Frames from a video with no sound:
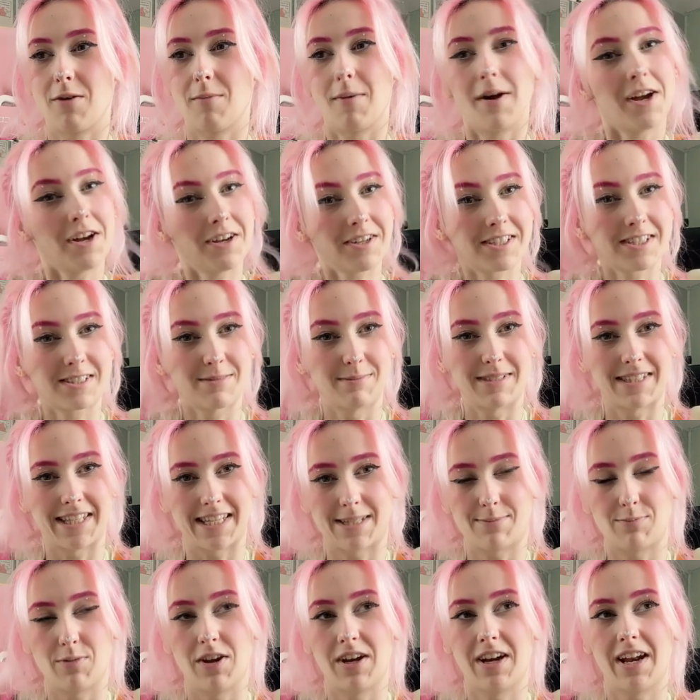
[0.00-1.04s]
my autism
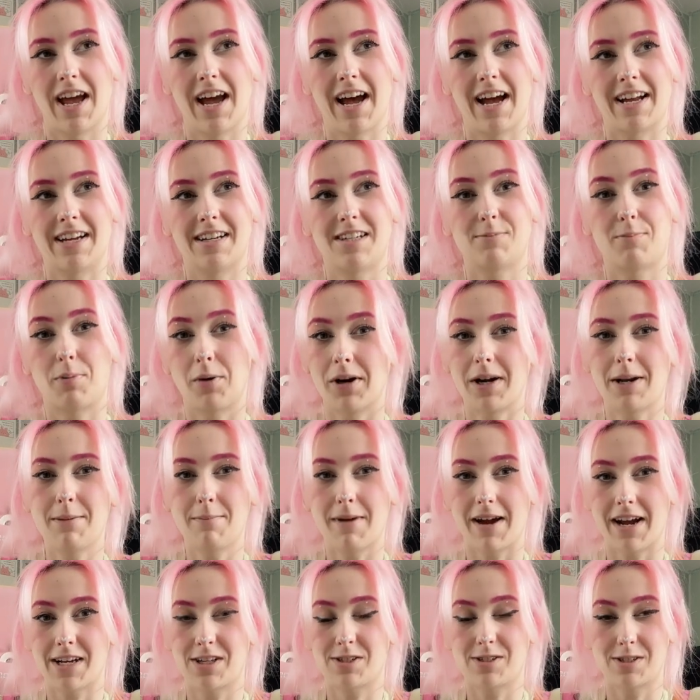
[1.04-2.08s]
assessment, and bearing in
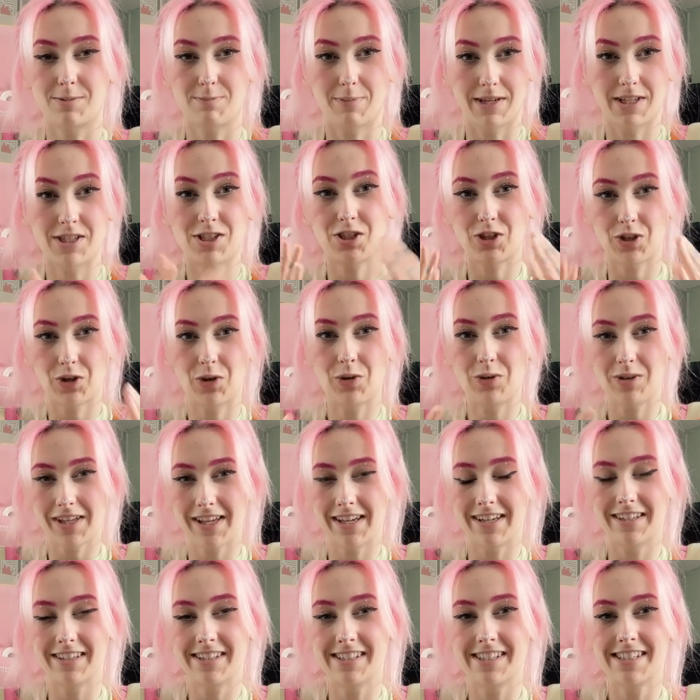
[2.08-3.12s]
mind, so it's been 2
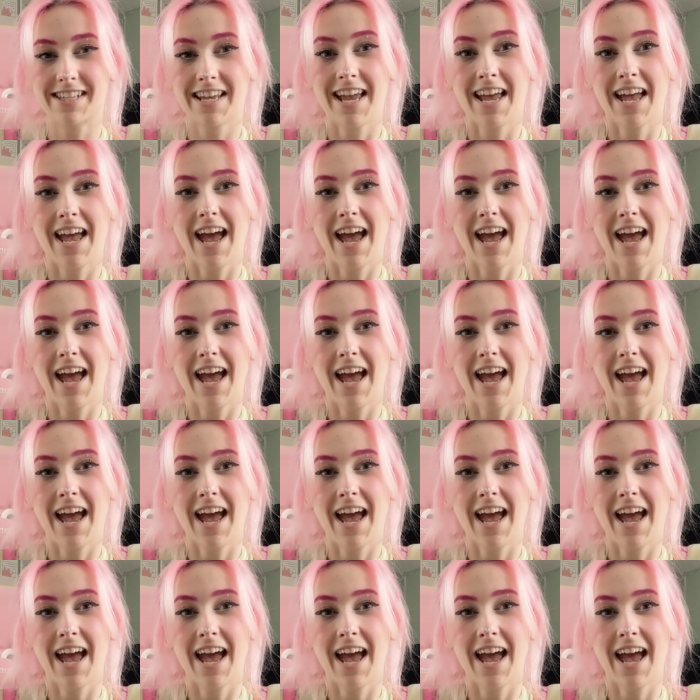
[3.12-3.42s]
years,